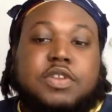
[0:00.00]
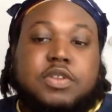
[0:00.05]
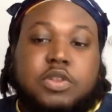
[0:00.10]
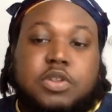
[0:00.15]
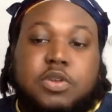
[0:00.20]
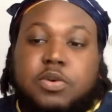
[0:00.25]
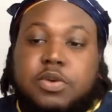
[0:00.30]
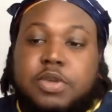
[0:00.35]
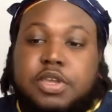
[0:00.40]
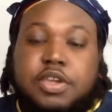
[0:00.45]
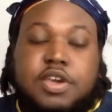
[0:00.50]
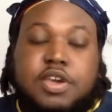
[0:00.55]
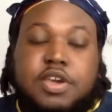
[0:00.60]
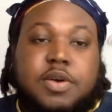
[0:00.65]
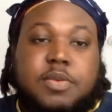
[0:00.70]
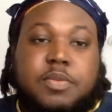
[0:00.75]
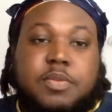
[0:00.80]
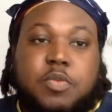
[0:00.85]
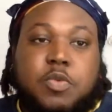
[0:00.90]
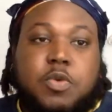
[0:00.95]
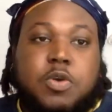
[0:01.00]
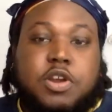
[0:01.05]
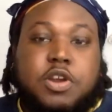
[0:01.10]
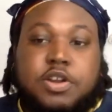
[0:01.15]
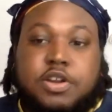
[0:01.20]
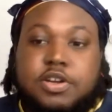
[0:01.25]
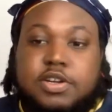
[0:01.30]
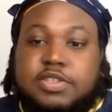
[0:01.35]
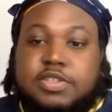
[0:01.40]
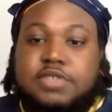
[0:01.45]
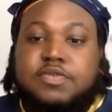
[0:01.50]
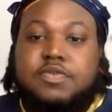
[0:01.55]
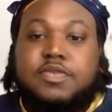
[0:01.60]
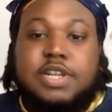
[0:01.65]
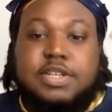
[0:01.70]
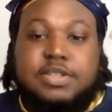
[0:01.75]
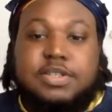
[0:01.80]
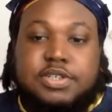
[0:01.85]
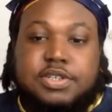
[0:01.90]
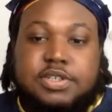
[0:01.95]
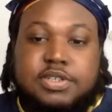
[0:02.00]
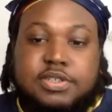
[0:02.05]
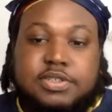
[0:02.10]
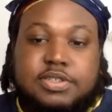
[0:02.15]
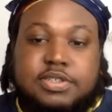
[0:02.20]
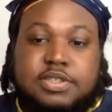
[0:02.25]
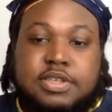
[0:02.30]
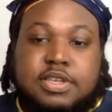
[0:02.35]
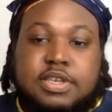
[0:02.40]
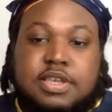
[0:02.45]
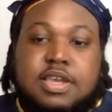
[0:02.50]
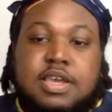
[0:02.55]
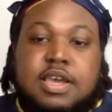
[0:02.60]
on low income, workers and renters.